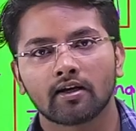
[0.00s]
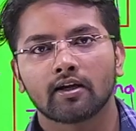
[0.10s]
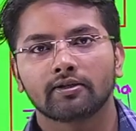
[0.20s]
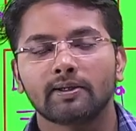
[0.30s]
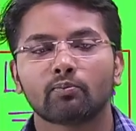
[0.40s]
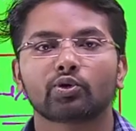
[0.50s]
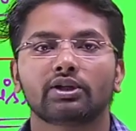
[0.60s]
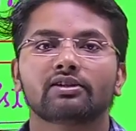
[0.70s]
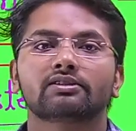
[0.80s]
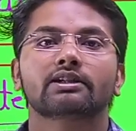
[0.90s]
the
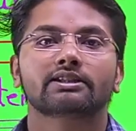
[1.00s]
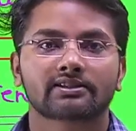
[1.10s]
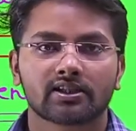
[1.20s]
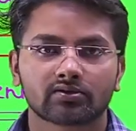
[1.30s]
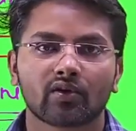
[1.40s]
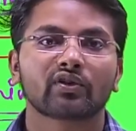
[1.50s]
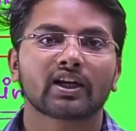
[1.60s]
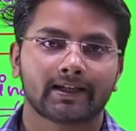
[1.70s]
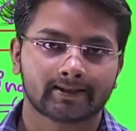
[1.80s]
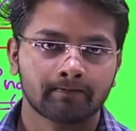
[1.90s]
motivational sessions of
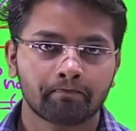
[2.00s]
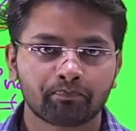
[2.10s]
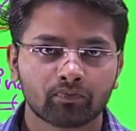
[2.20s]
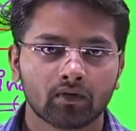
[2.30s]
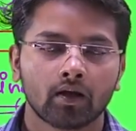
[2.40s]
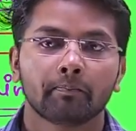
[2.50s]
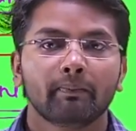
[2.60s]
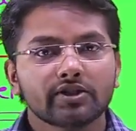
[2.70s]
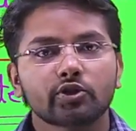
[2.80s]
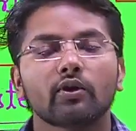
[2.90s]
English.
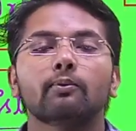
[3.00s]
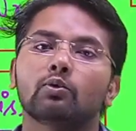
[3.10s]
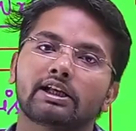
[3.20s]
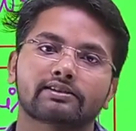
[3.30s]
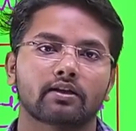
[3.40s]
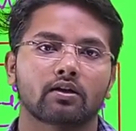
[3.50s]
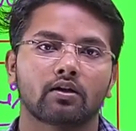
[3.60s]
Means you have to listen,